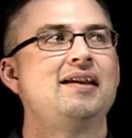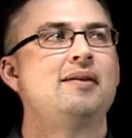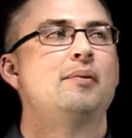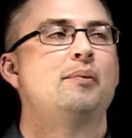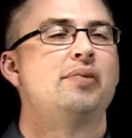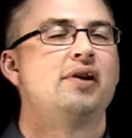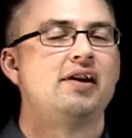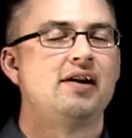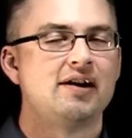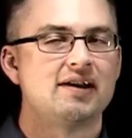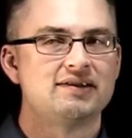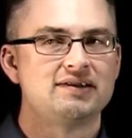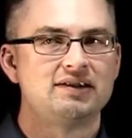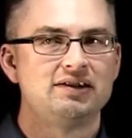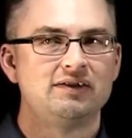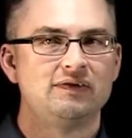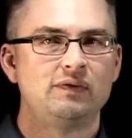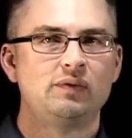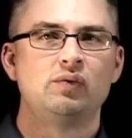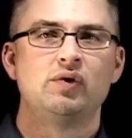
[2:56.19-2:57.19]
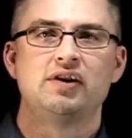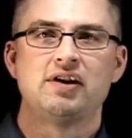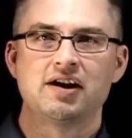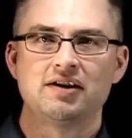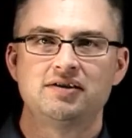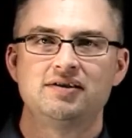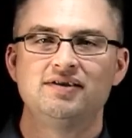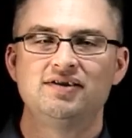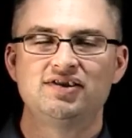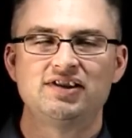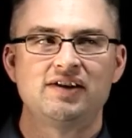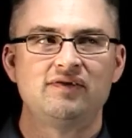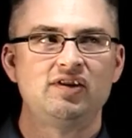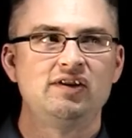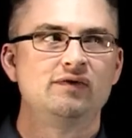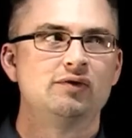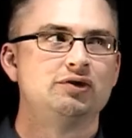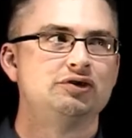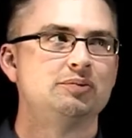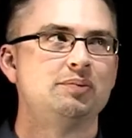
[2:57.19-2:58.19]
positive 170
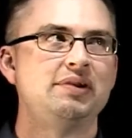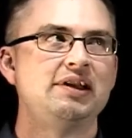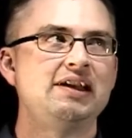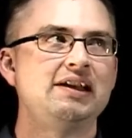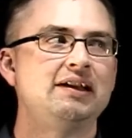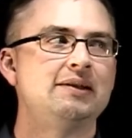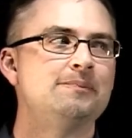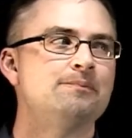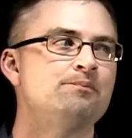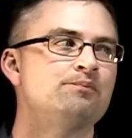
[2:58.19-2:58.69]
volt peak.